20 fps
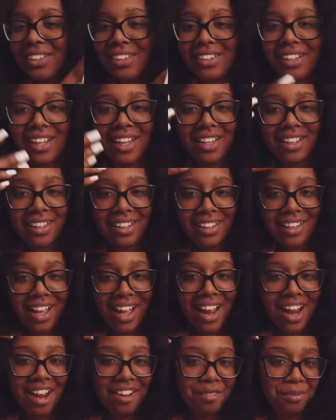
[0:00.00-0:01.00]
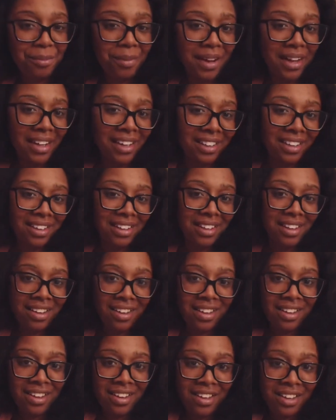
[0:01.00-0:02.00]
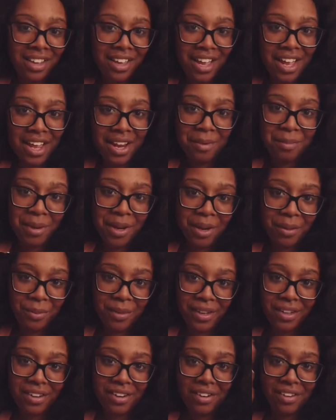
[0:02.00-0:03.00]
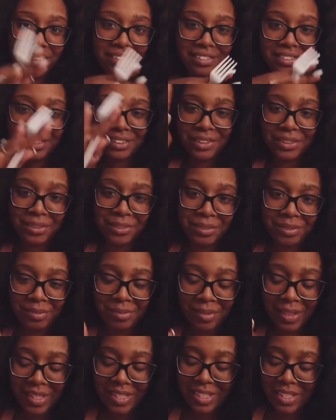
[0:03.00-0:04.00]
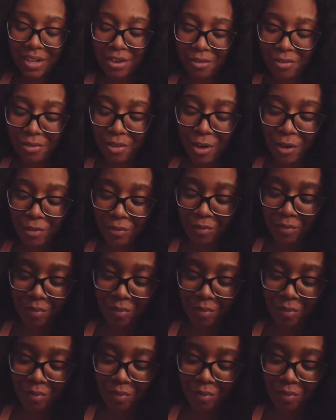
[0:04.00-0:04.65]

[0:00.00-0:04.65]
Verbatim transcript: Okay, I have my headband wig on, so it's in a fro.